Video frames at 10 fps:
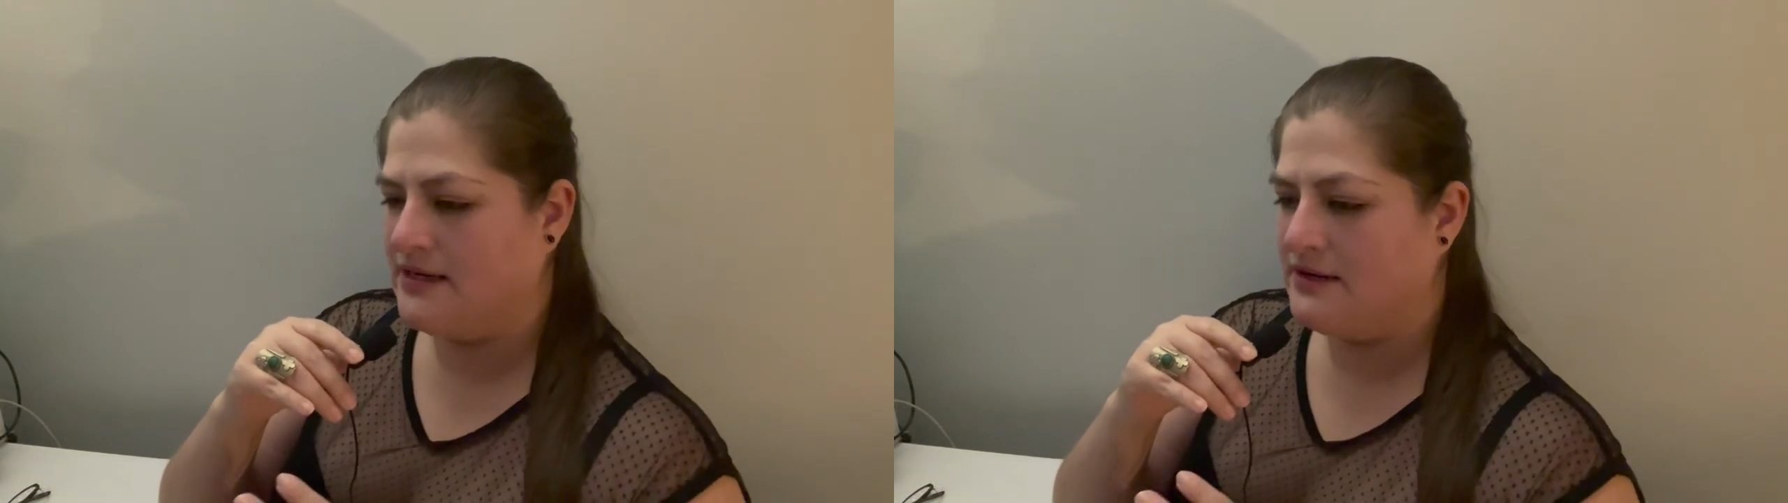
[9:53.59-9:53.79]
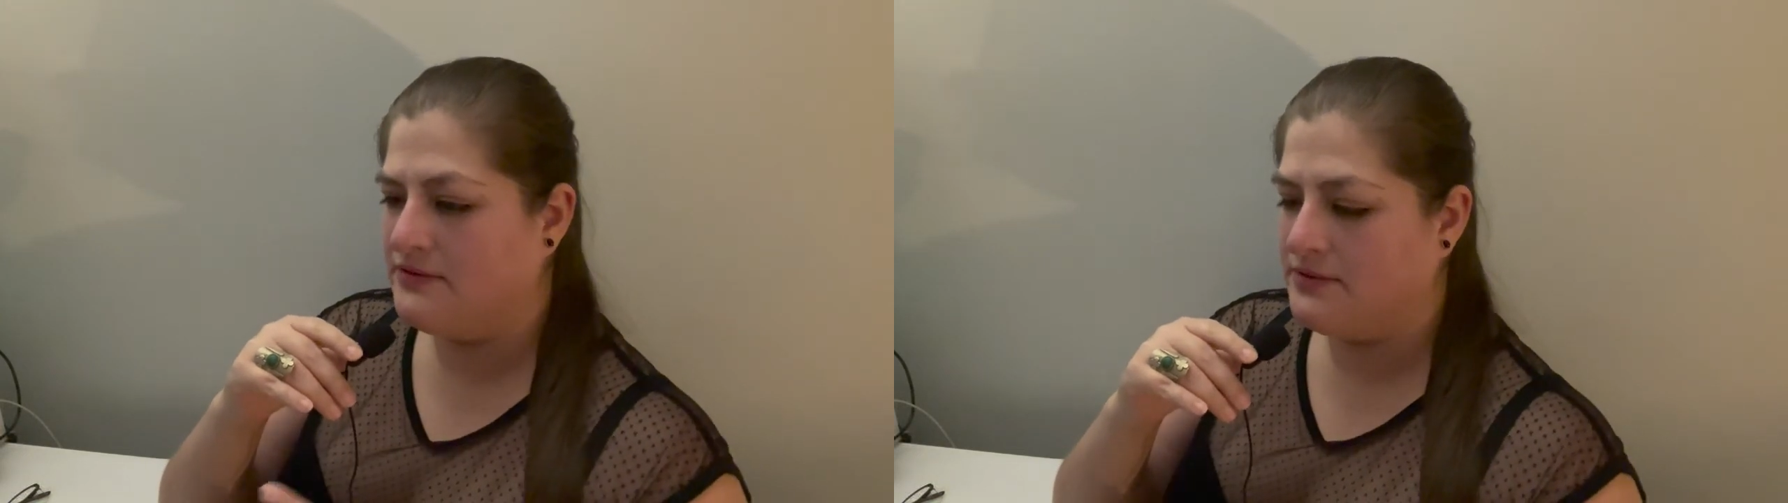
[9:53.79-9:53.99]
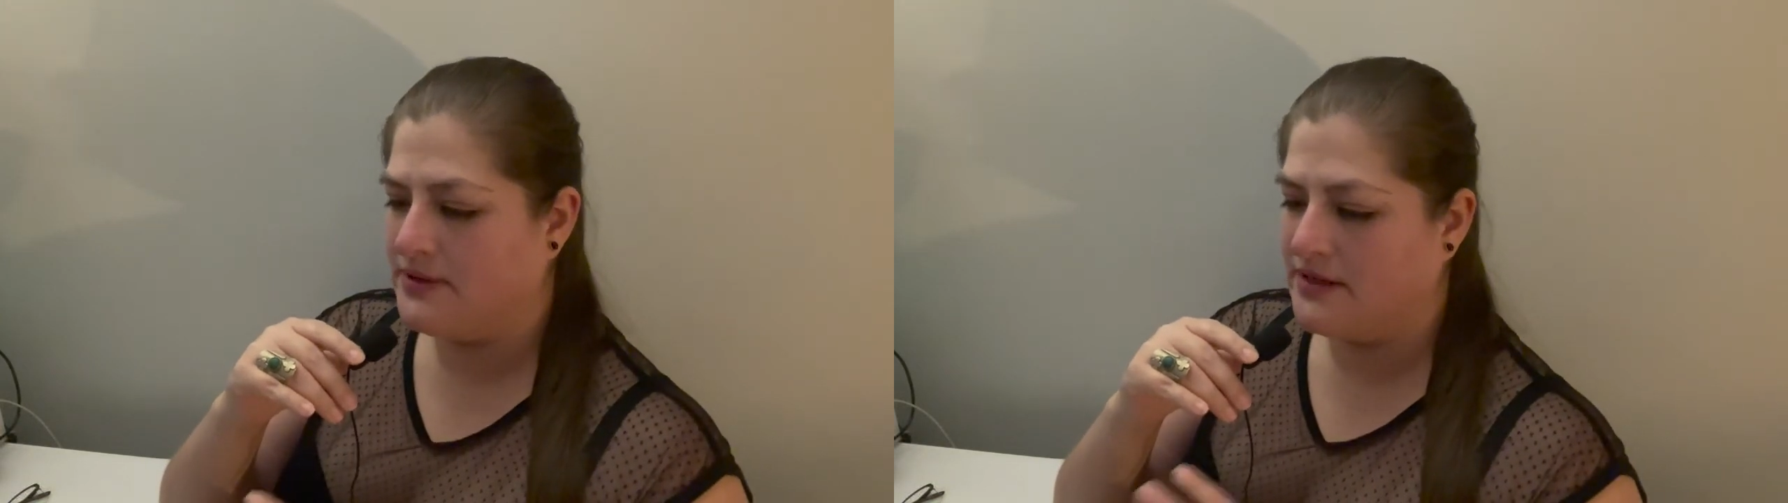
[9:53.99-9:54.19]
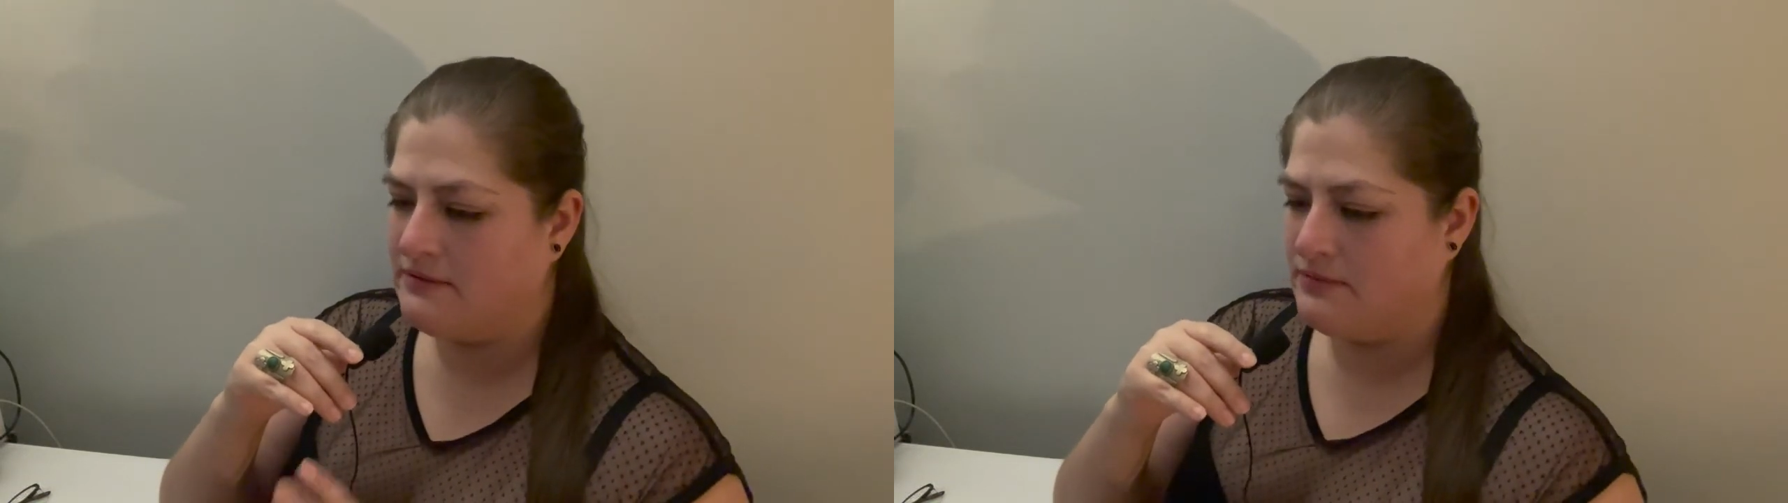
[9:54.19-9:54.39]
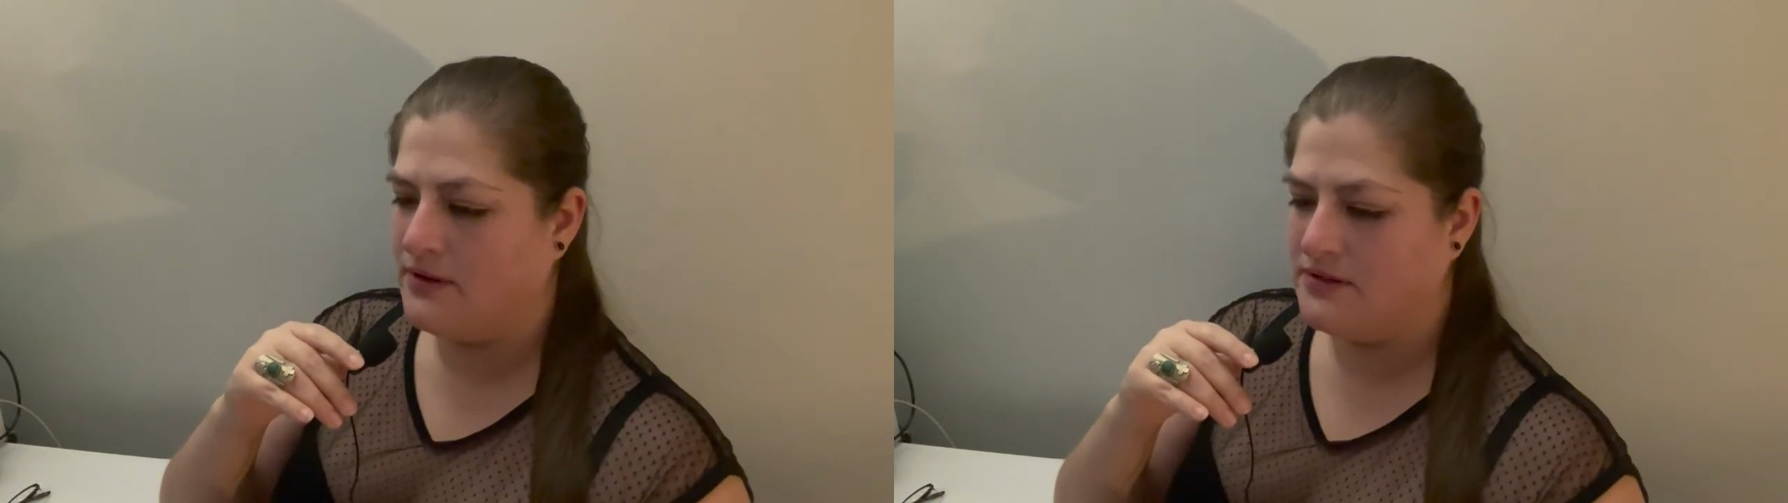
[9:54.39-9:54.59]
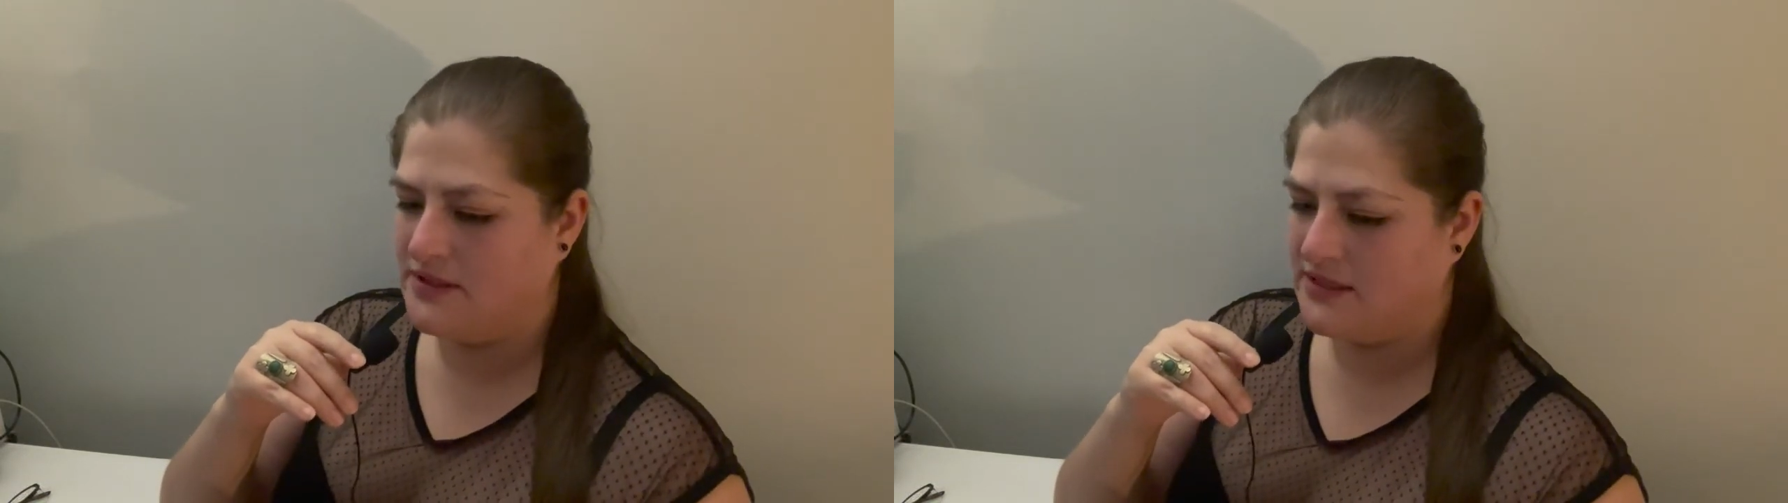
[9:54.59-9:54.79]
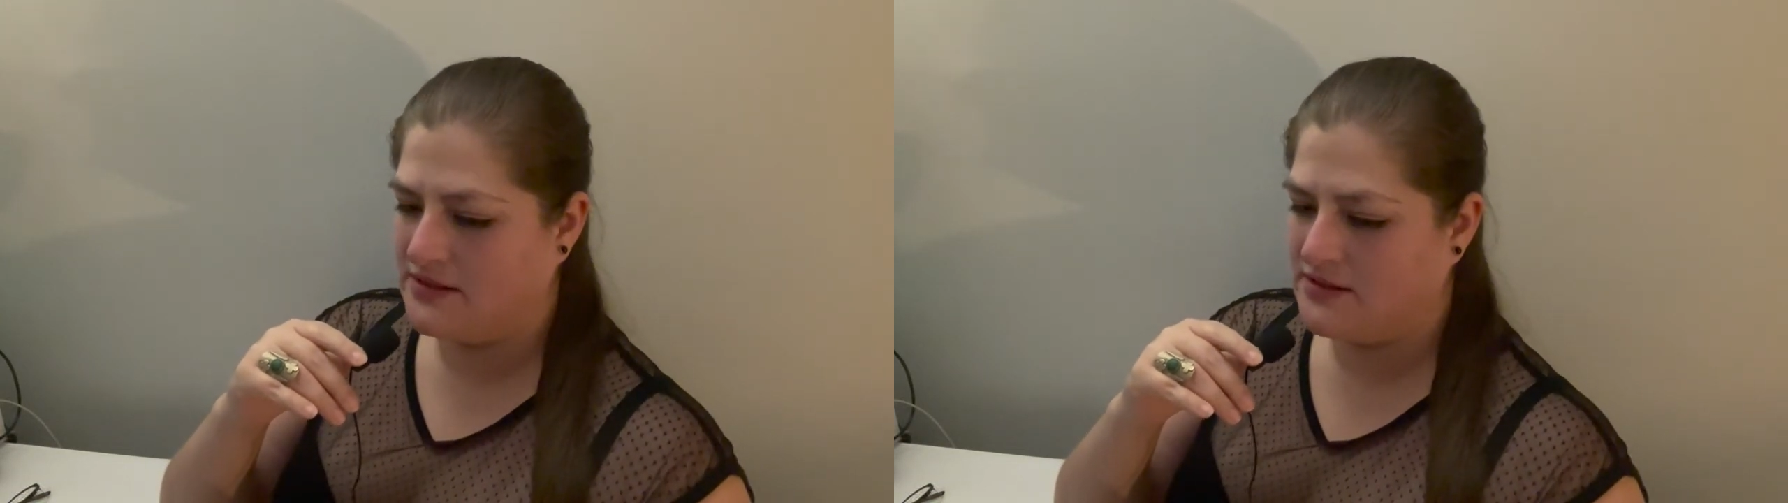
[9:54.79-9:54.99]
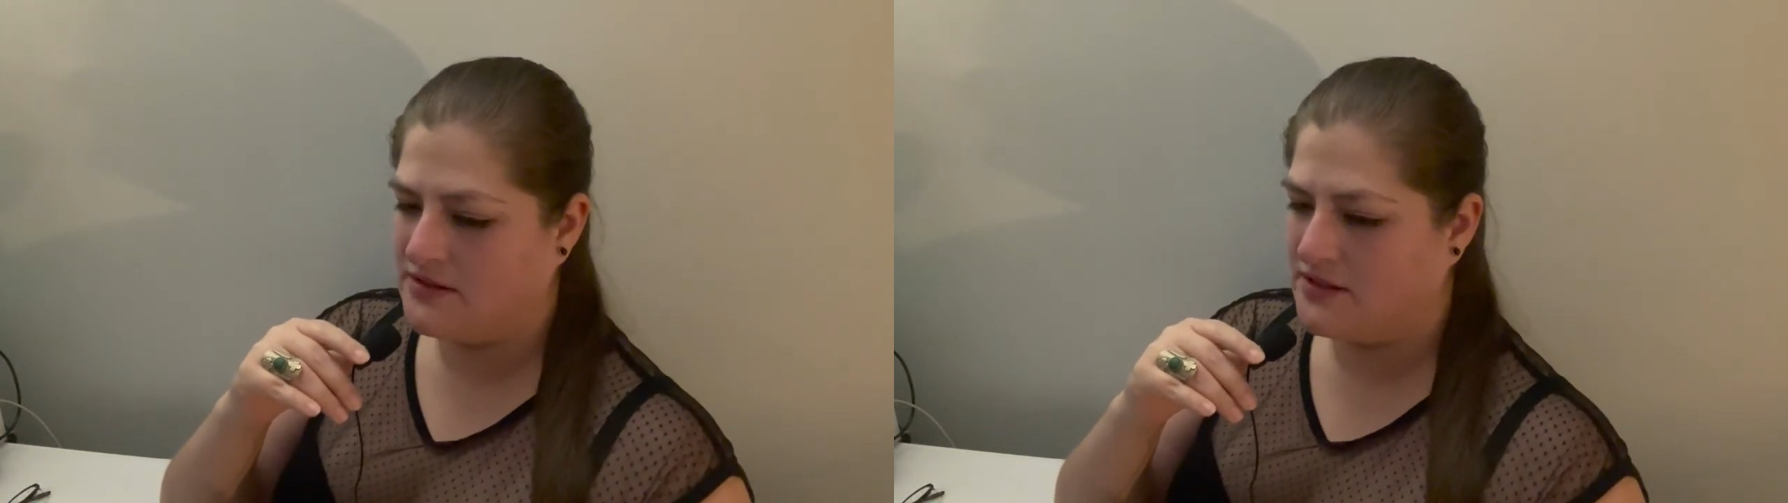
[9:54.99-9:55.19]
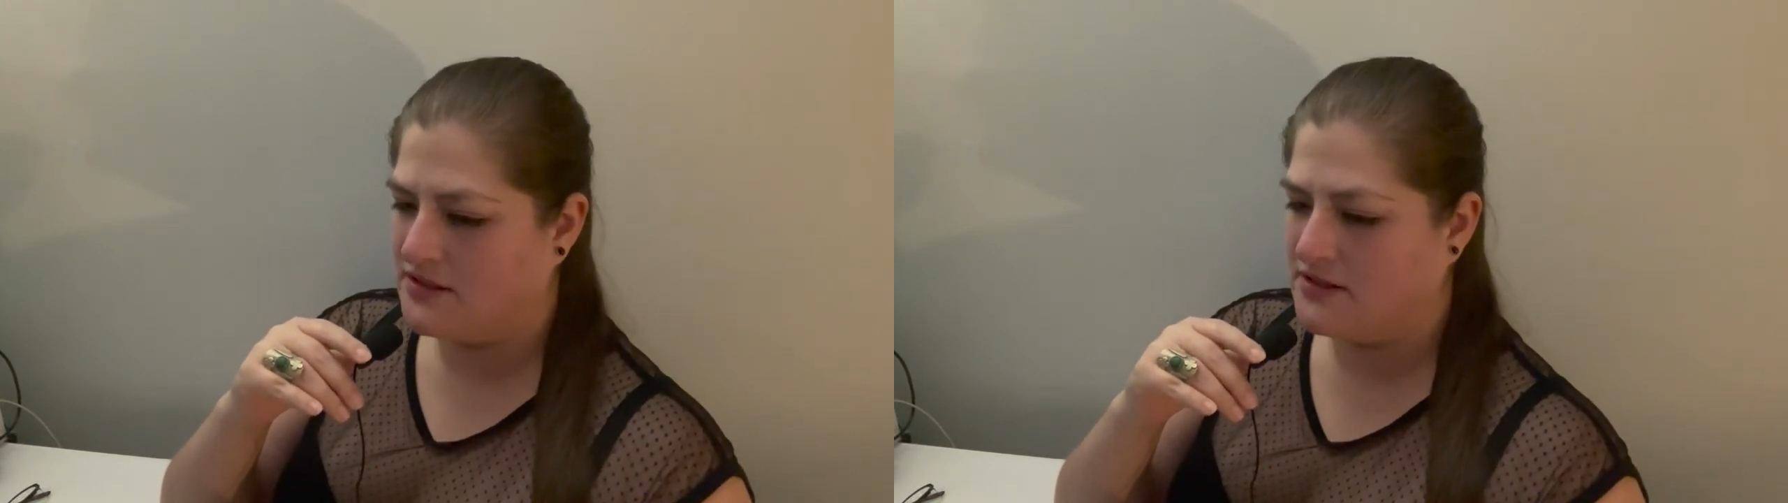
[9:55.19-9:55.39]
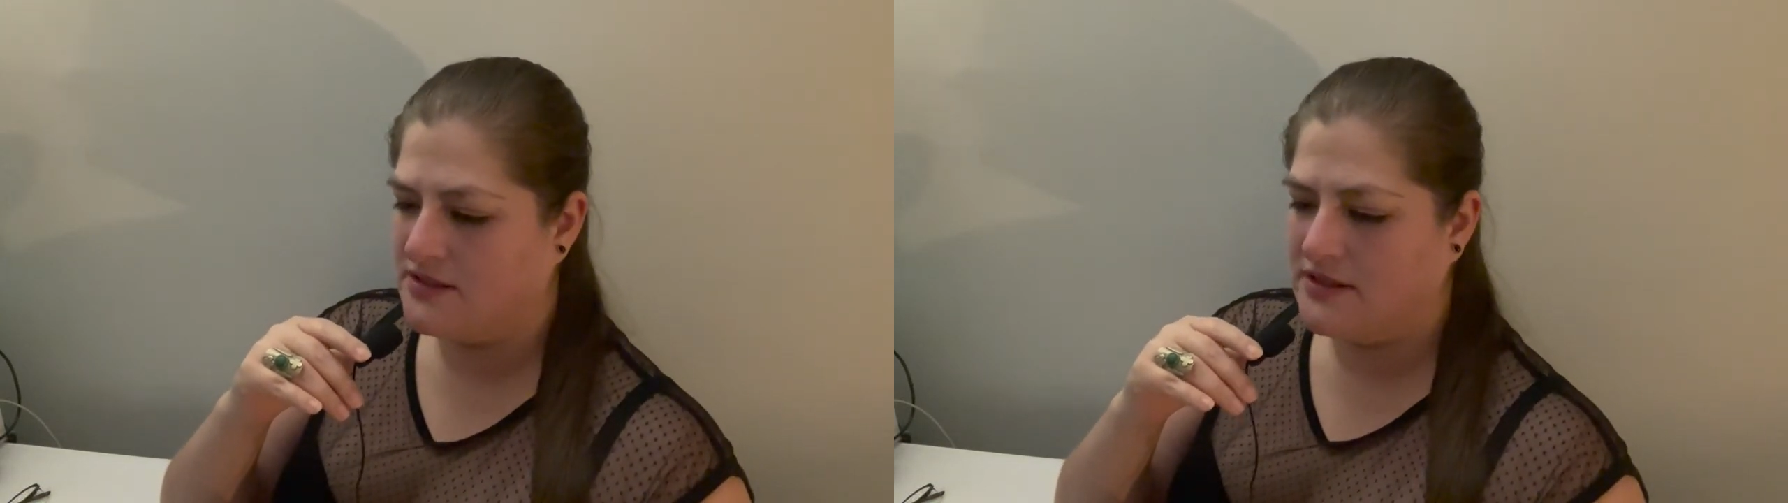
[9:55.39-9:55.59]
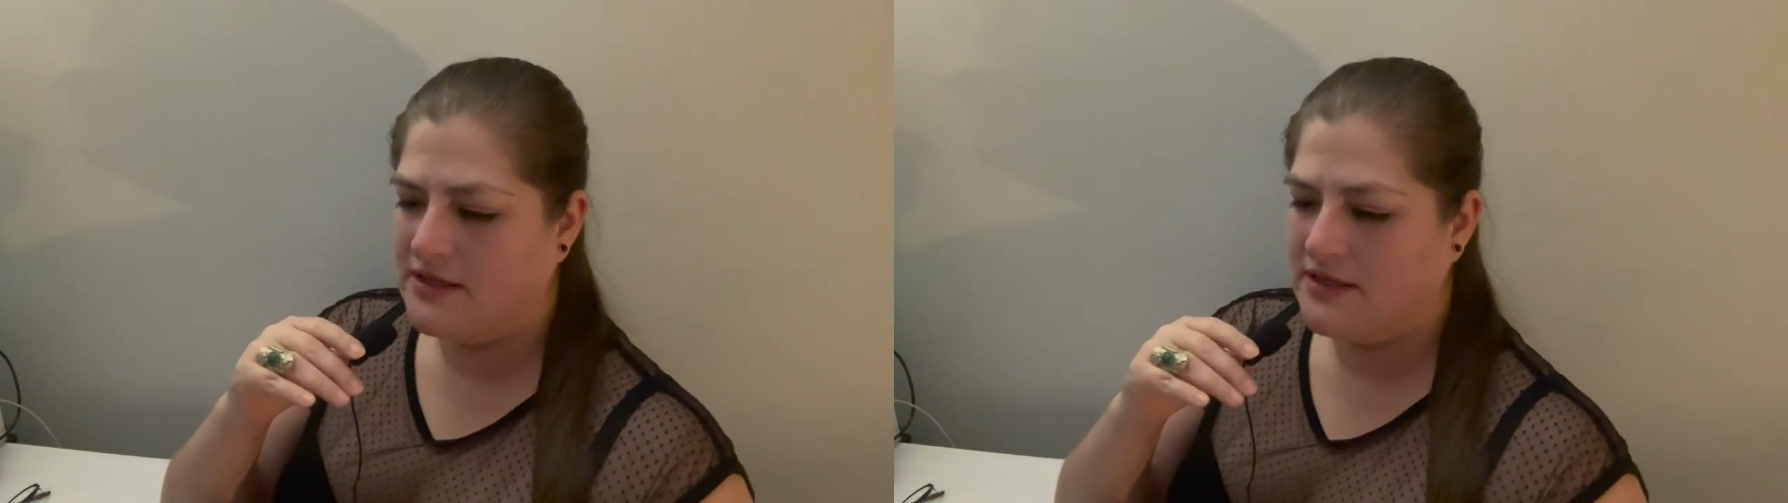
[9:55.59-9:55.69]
everyone in politics to just